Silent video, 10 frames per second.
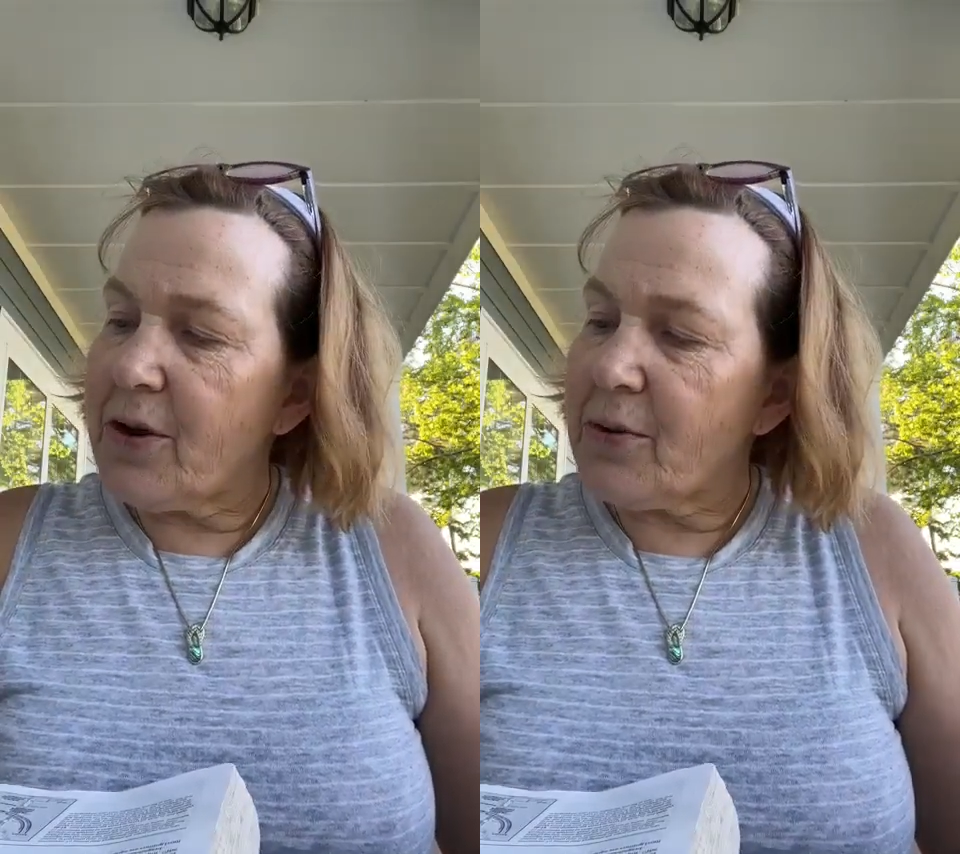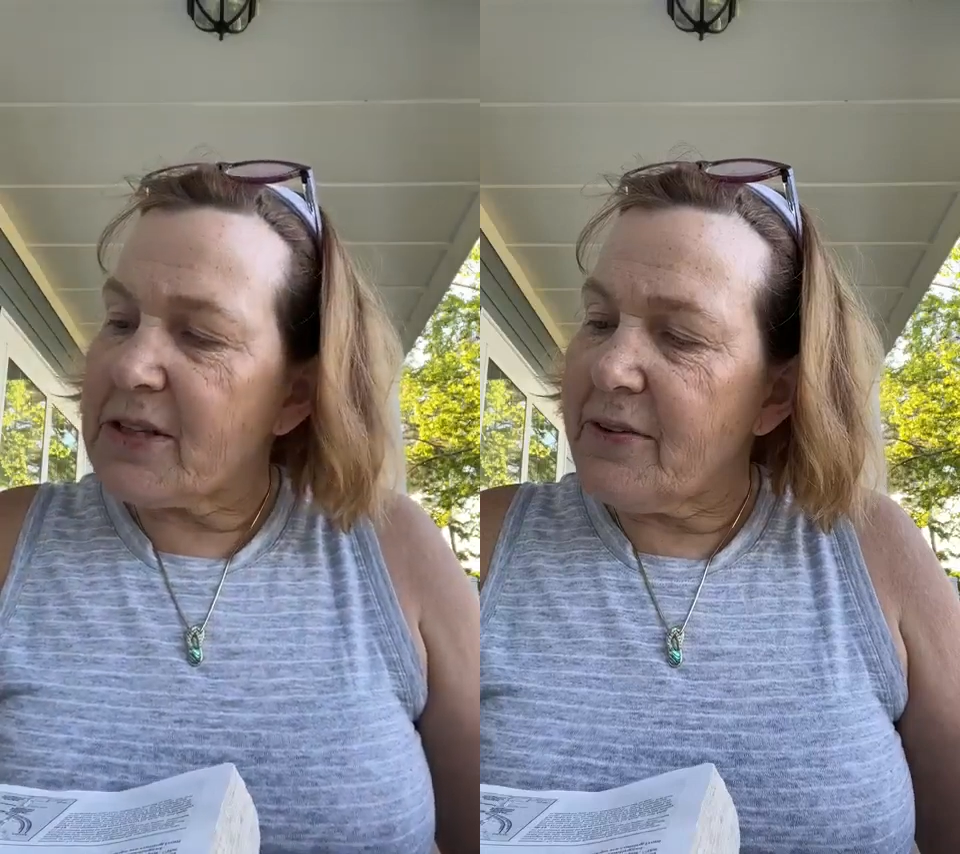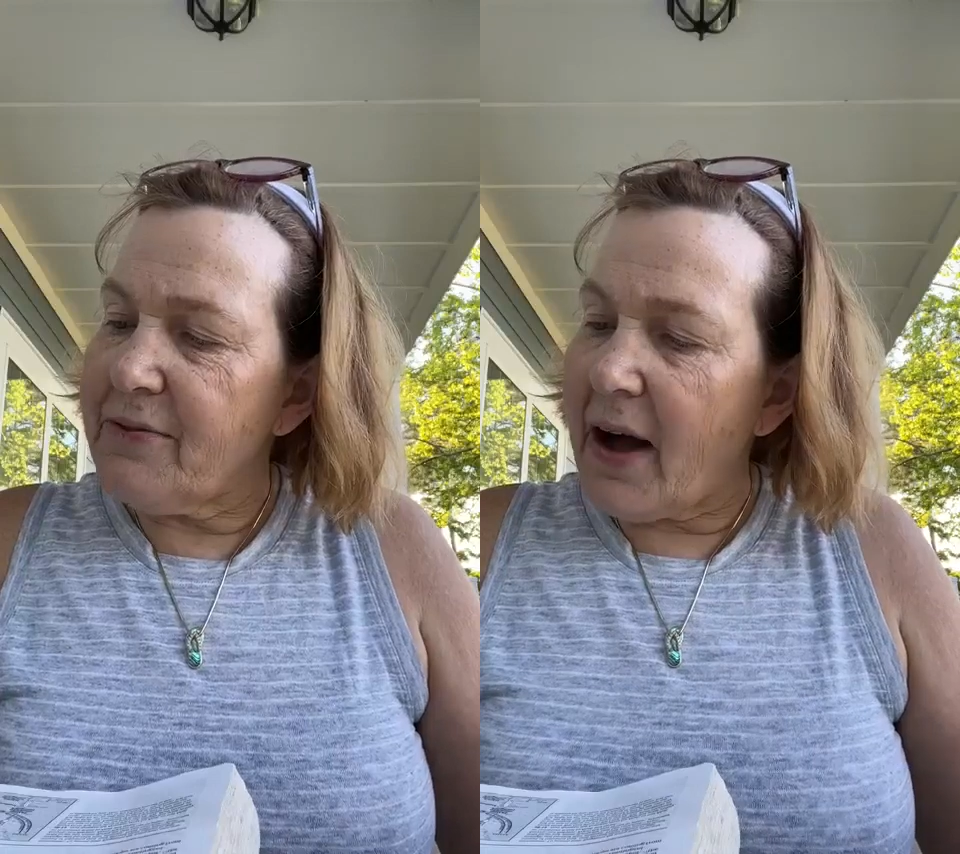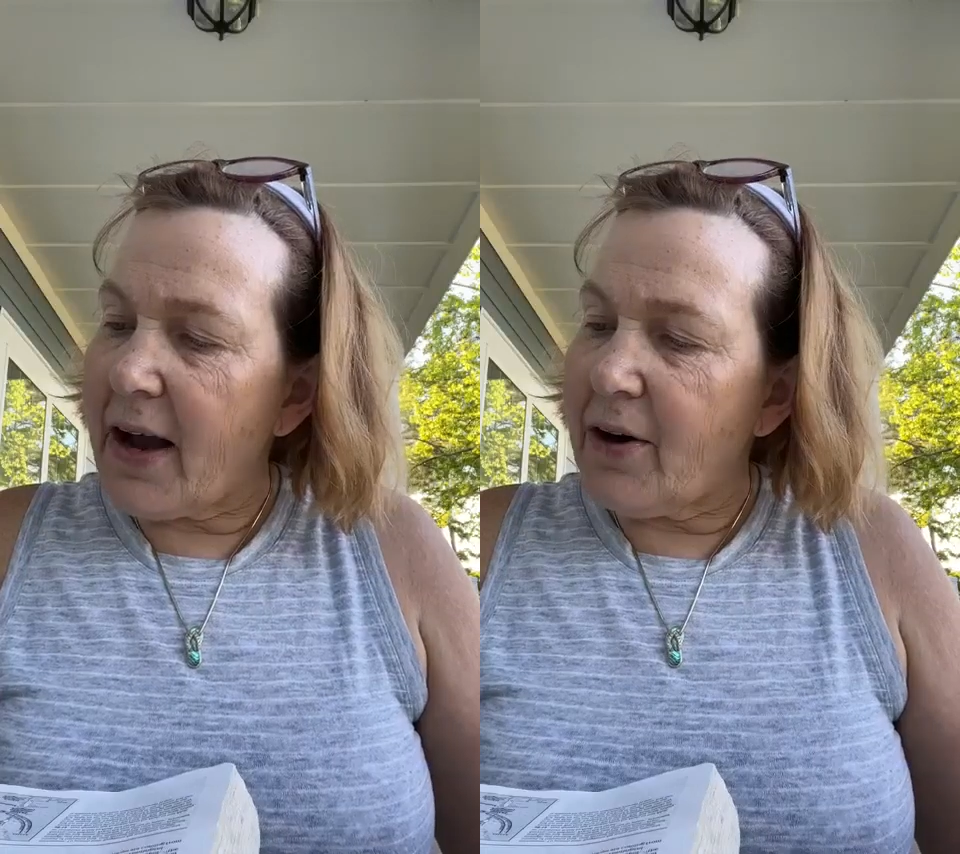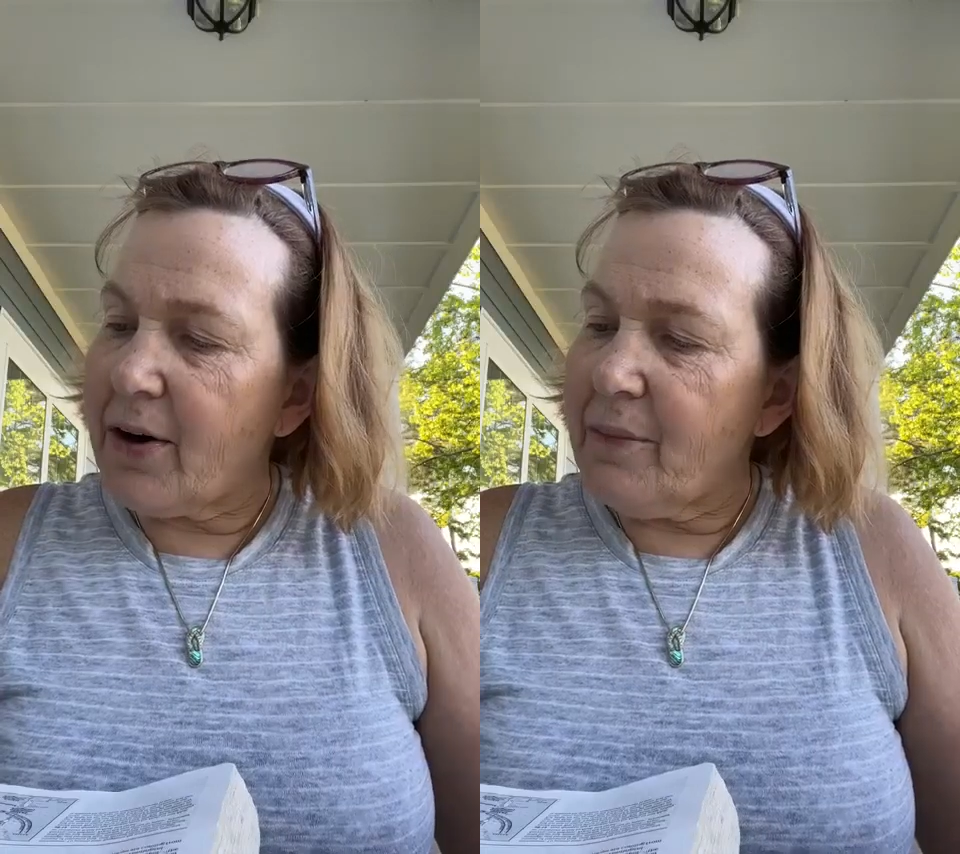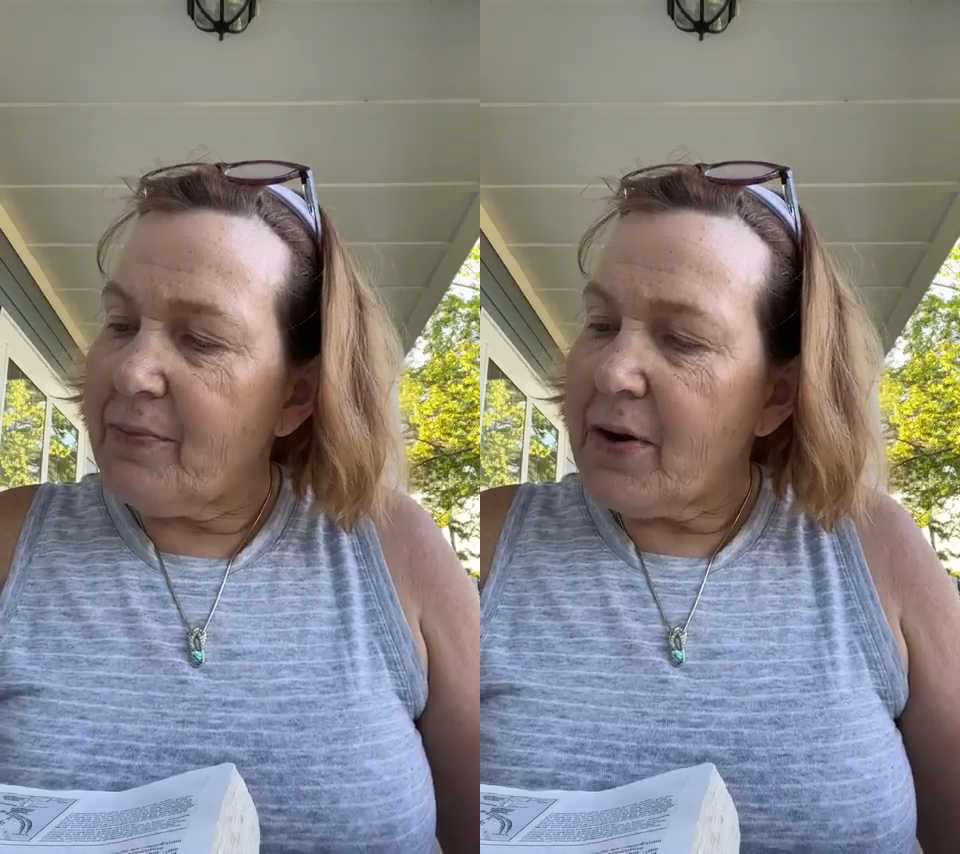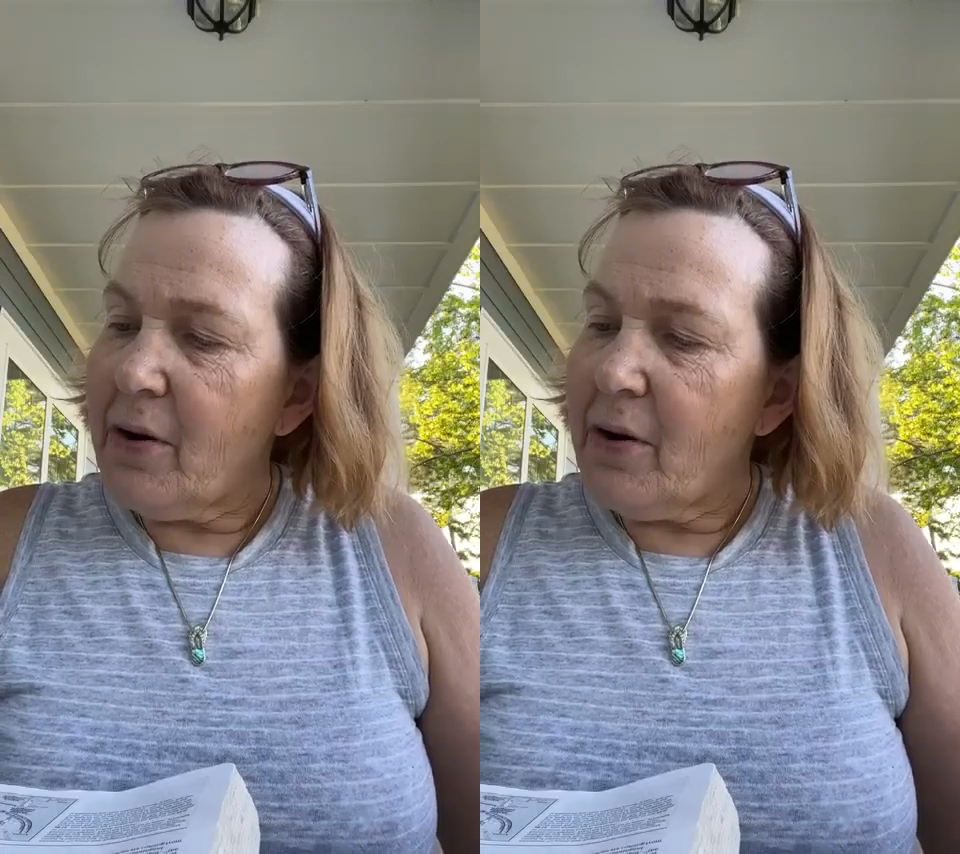there was a fire,